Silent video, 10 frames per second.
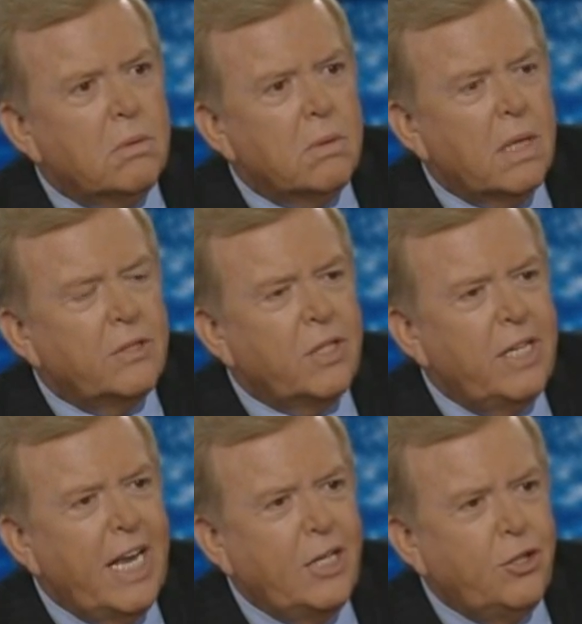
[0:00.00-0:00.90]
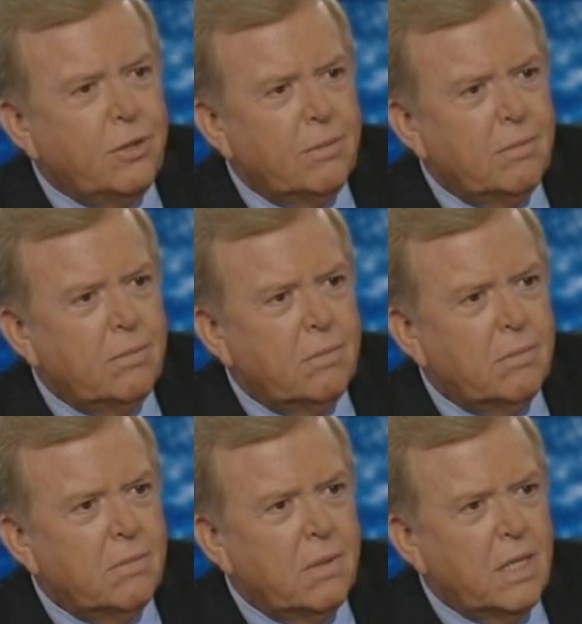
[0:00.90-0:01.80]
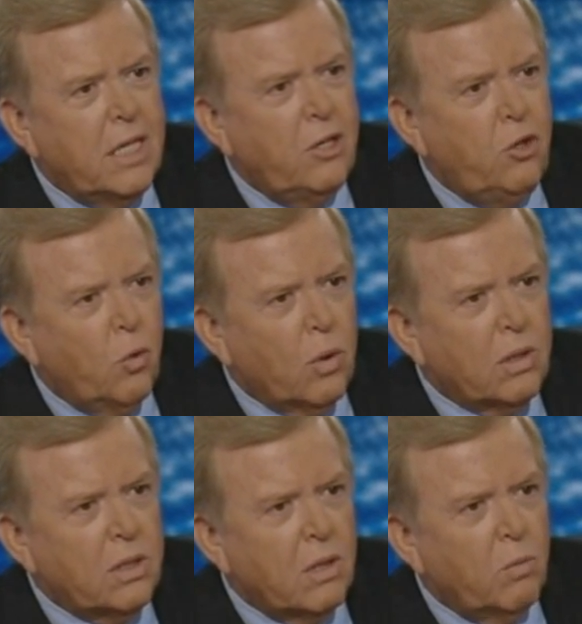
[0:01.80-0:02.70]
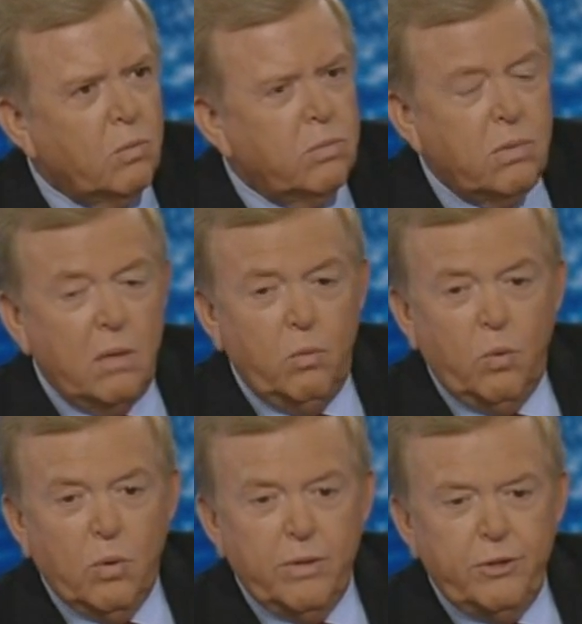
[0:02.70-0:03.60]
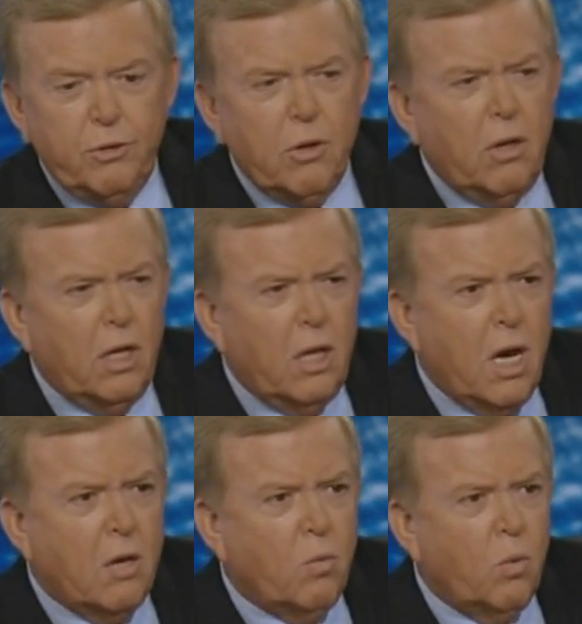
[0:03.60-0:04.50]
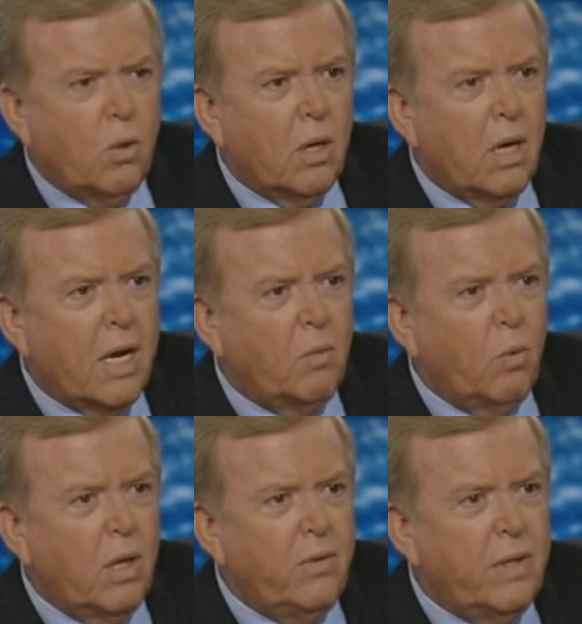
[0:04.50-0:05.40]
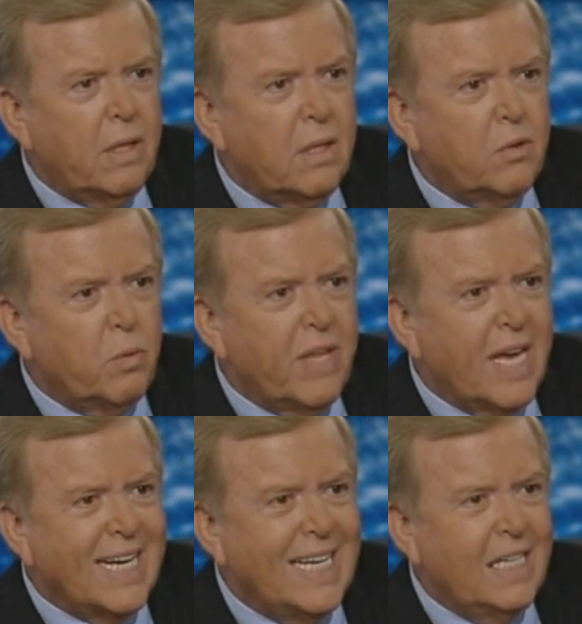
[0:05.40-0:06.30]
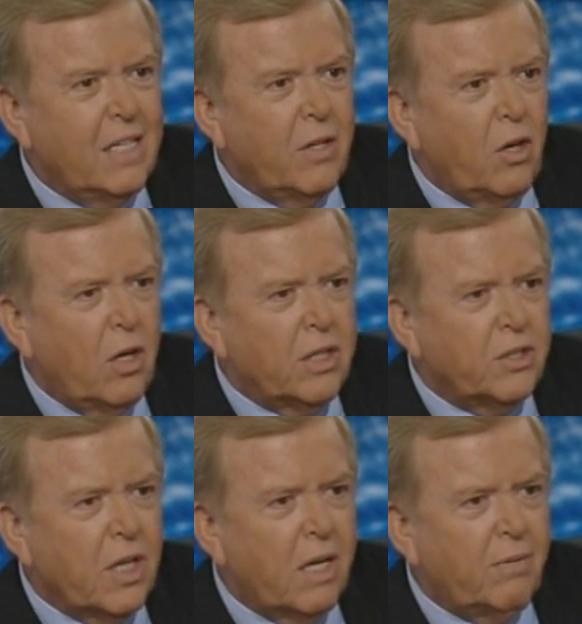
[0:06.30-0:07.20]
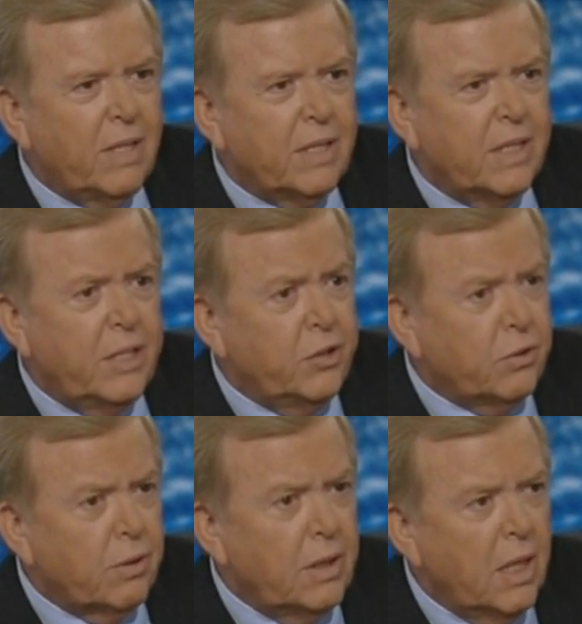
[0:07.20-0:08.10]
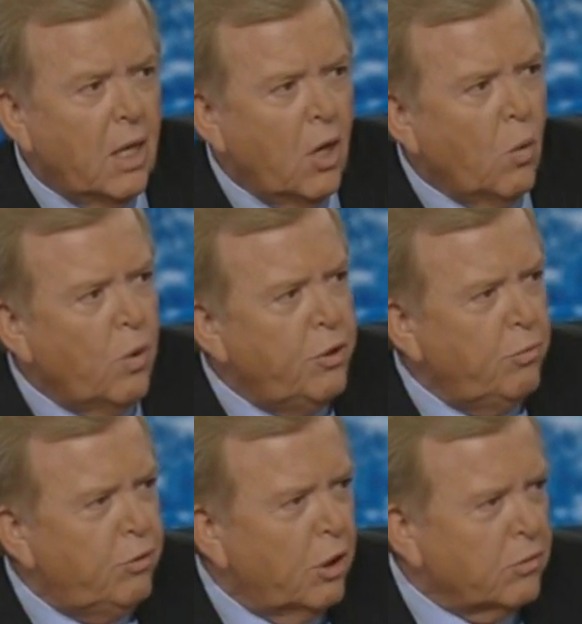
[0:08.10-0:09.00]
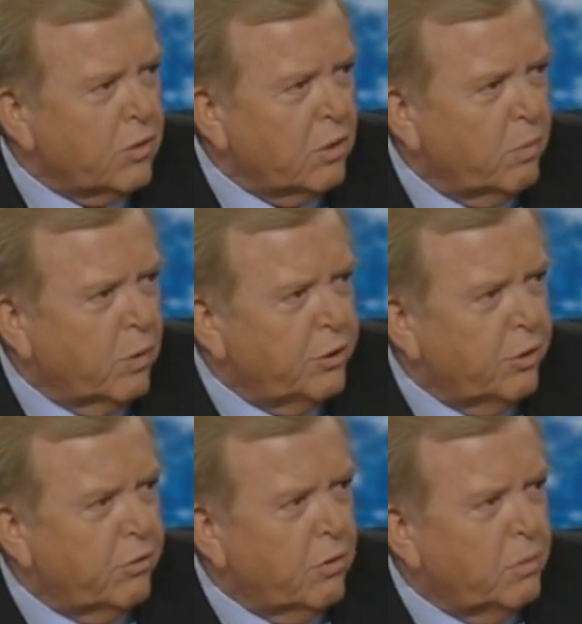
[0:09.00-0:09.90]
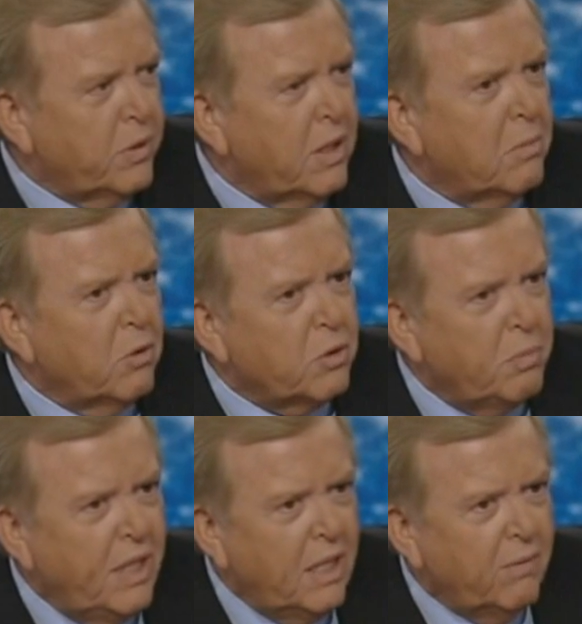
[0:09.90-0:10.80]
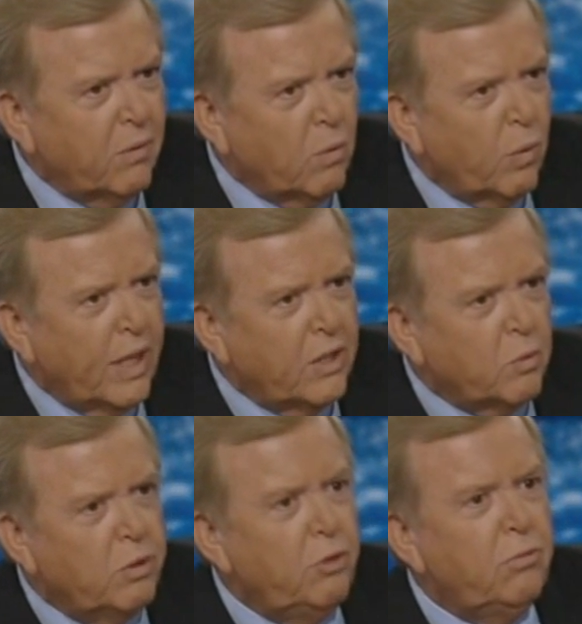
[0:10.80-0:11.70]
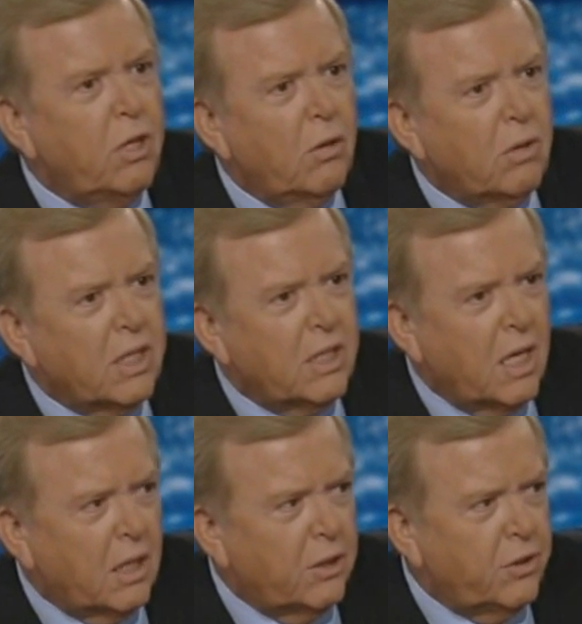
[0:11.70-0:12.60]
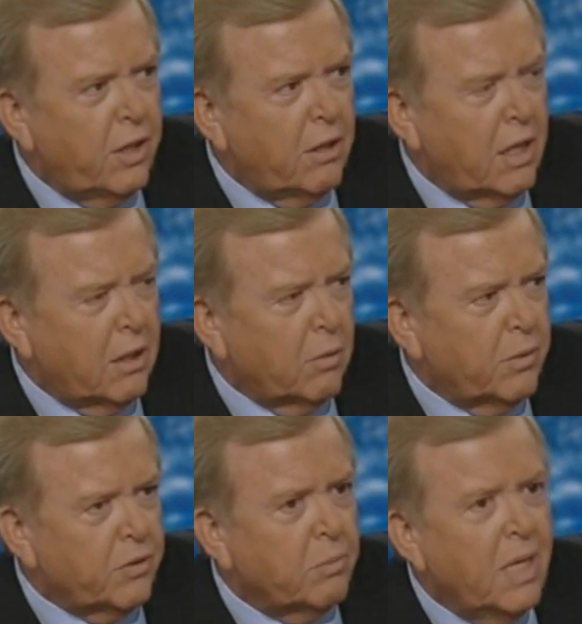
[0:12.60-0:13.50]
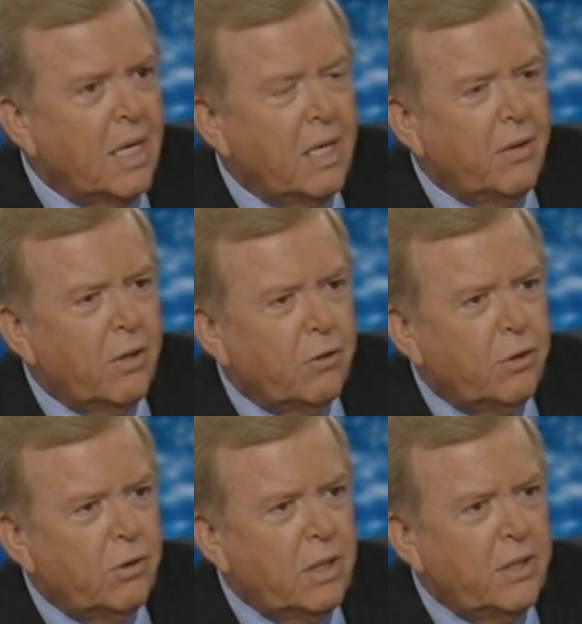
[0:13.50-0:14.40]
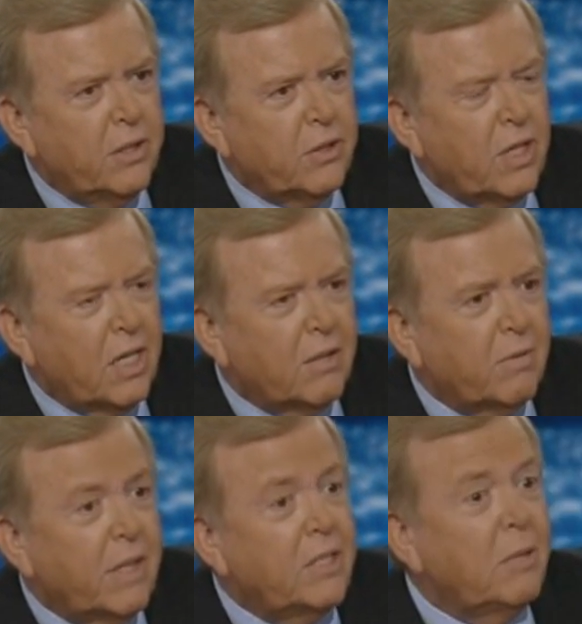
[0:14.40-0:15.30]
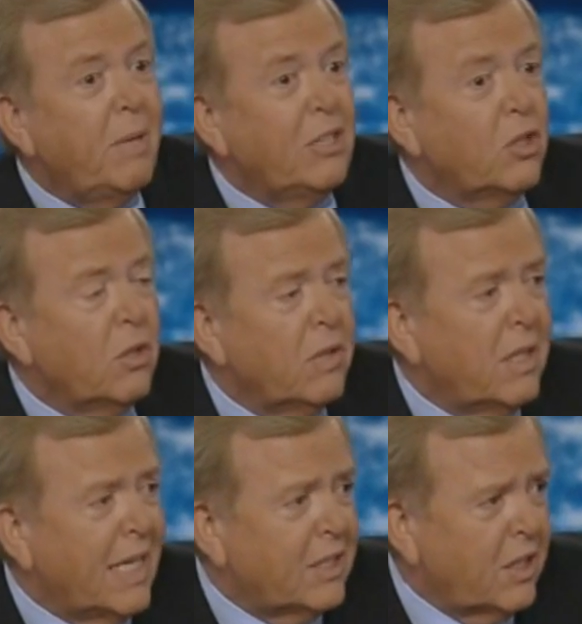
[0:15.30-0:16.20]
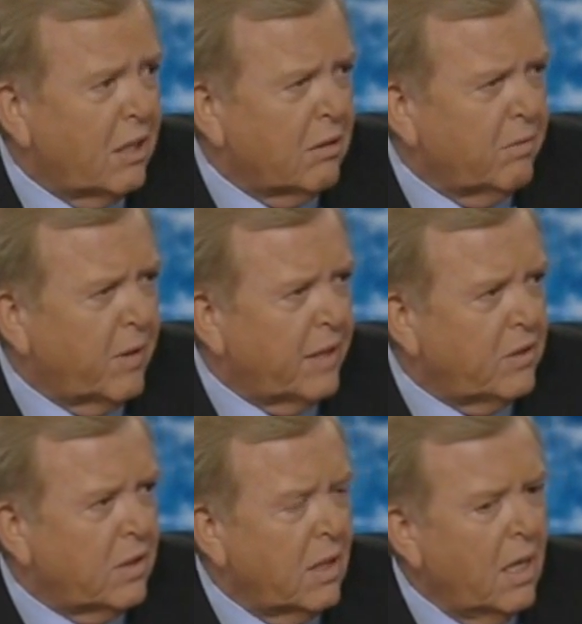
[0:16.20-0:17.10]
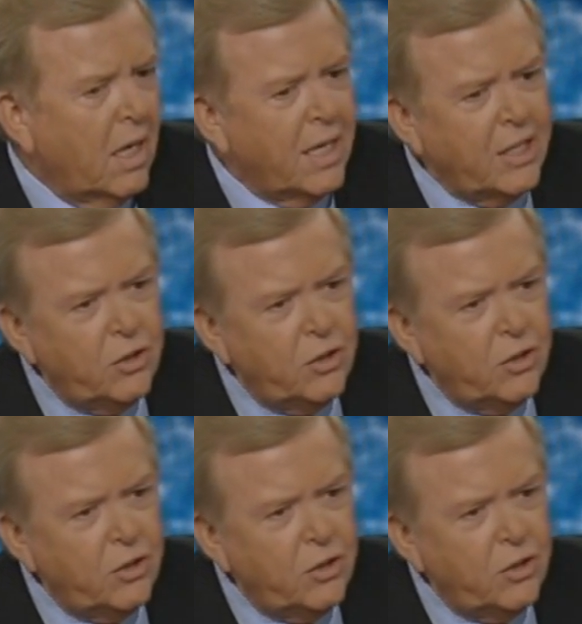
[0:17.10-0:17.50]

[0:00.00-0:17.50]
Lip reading: as a nation, endorse a war that you call a long war and one that is without end and the longest conflict in history, when you don't support your troops in the most meaningful ways, when you don't acknowledge their heroism, their duty, their sacrifice, and make certain that that sacrifice is